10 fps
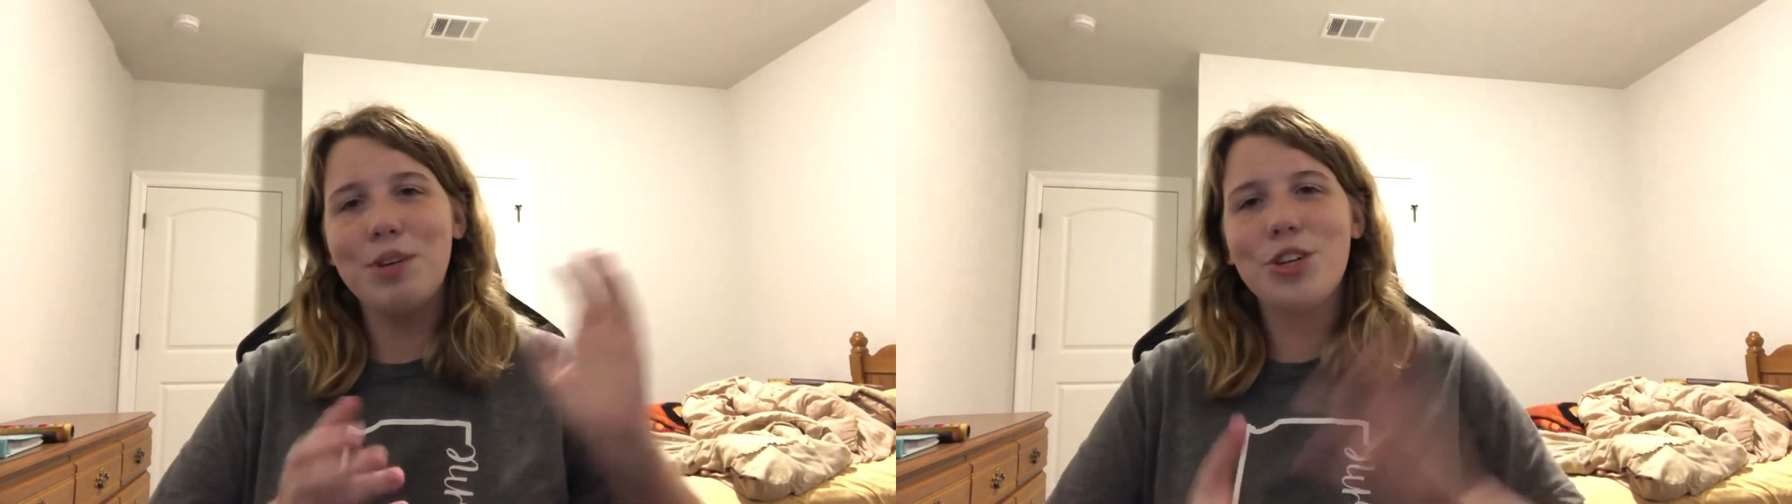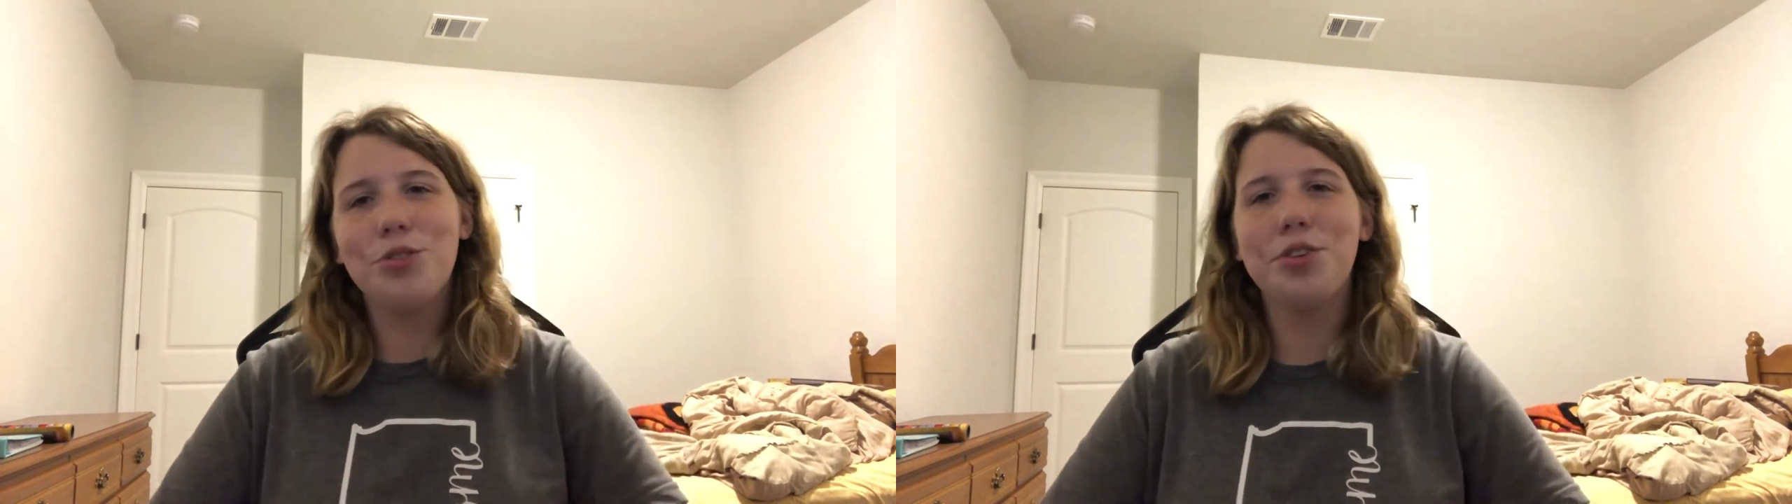
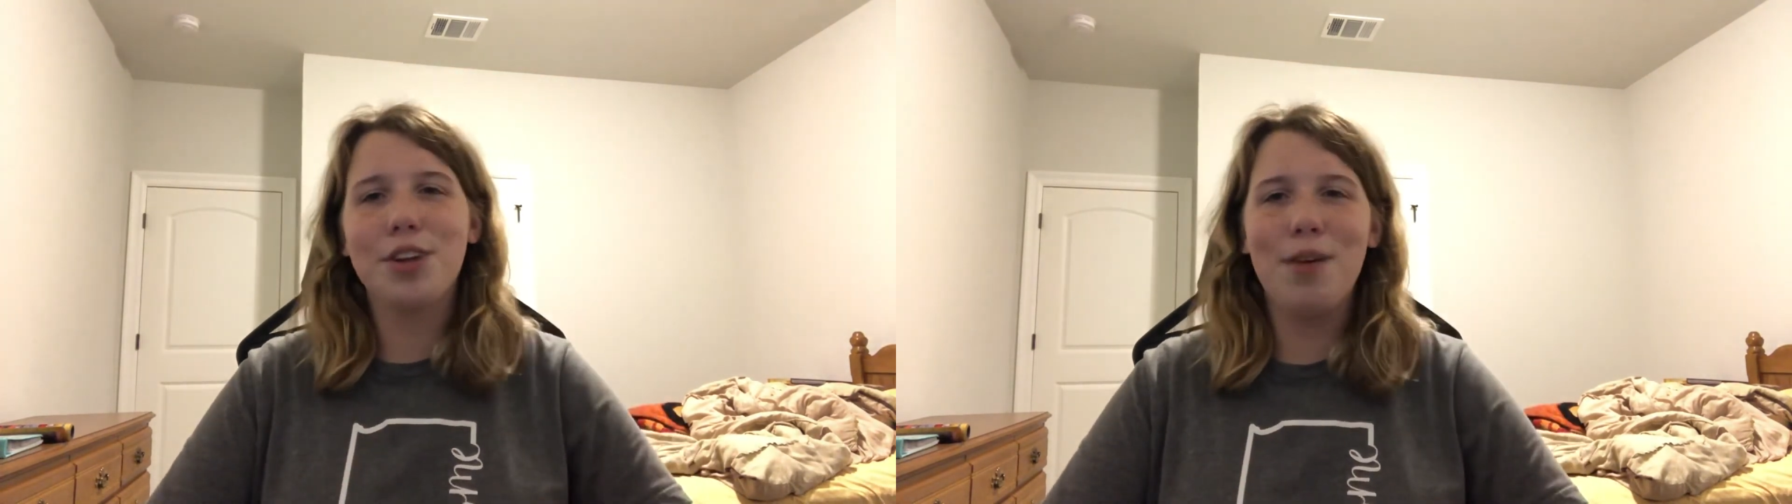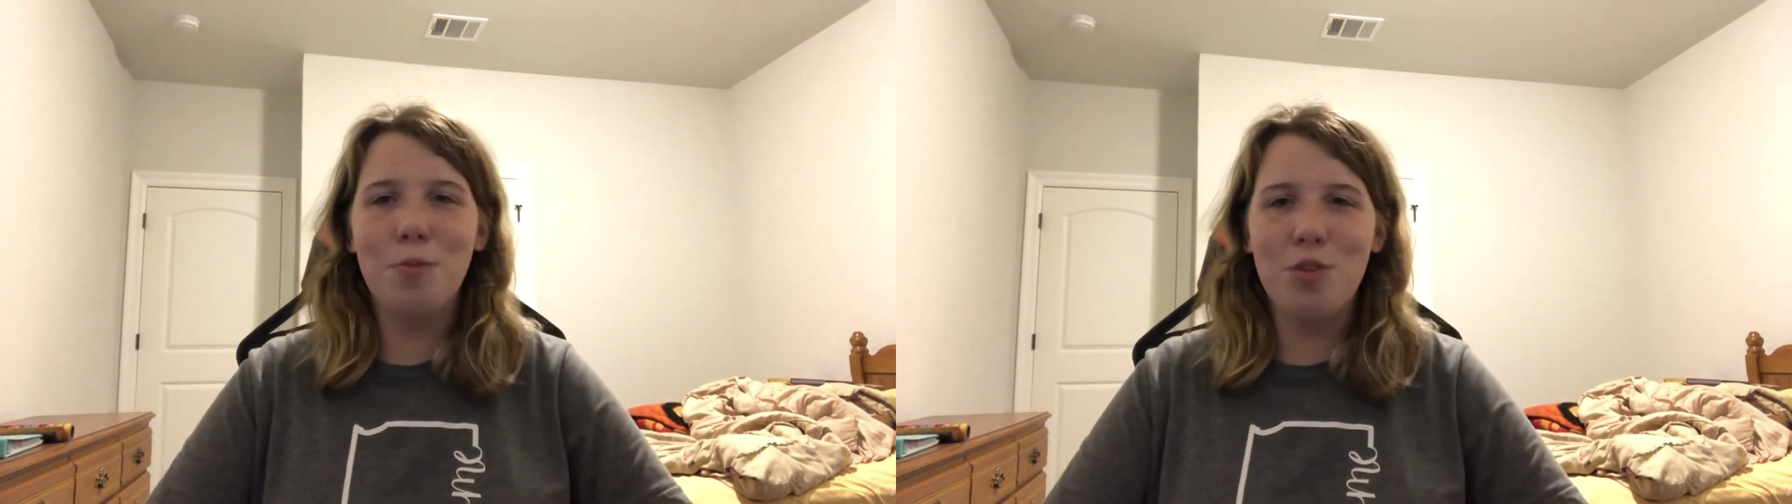make sure to
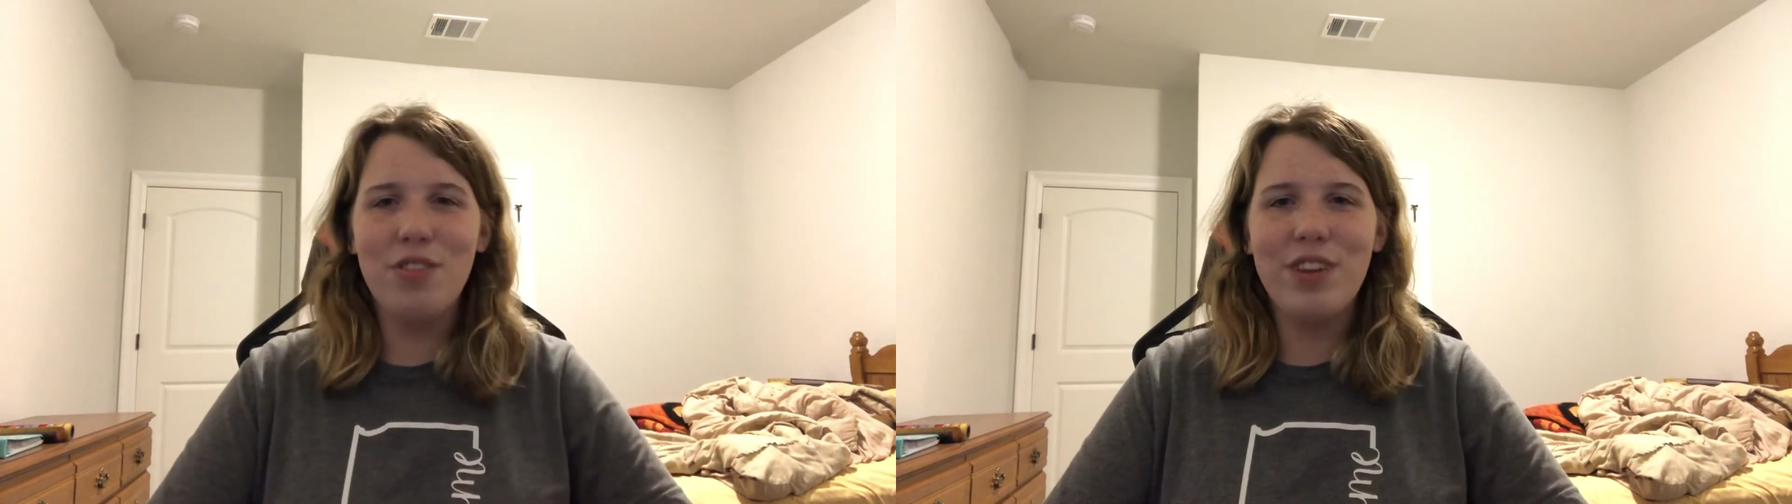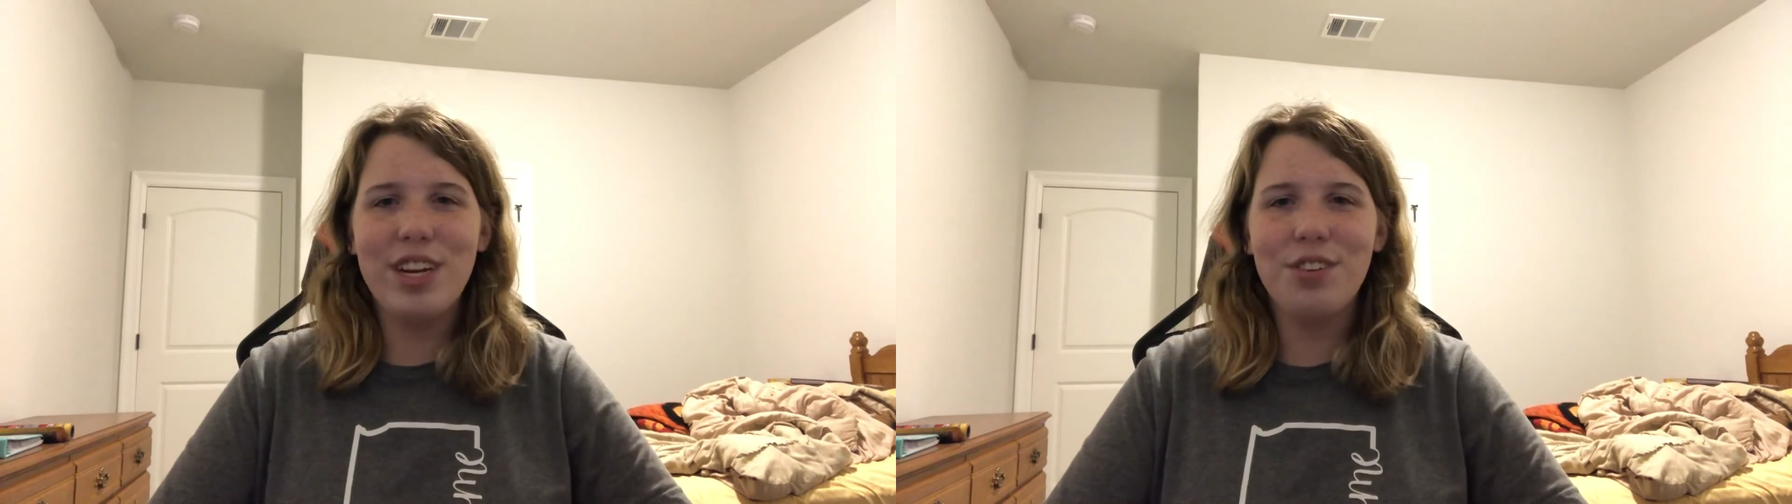subscribe for
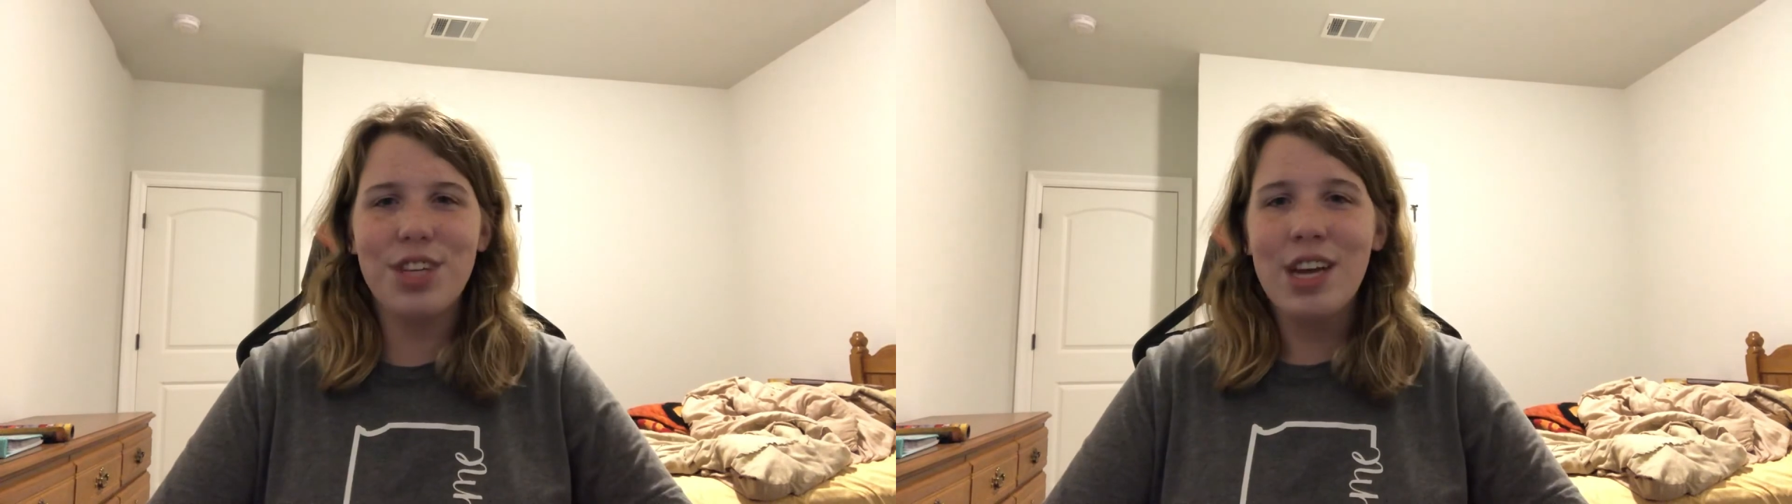more videos,